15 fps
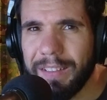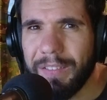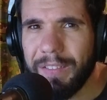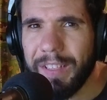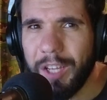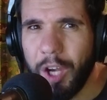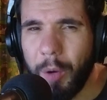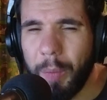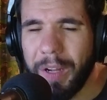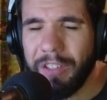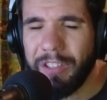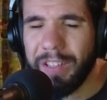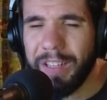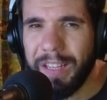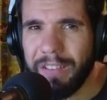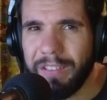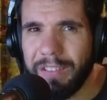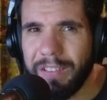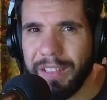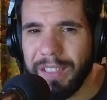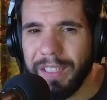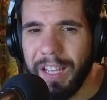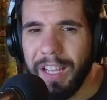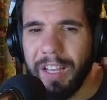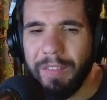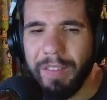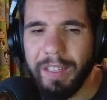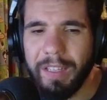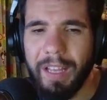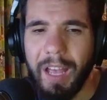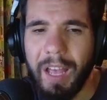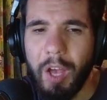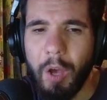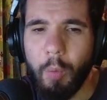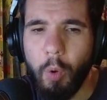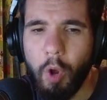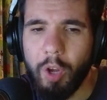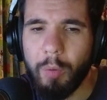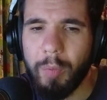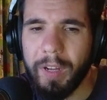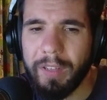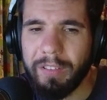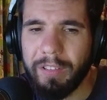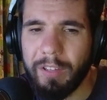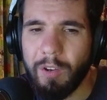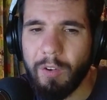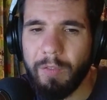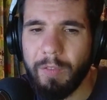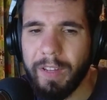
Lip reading: The OH&S, the workplace health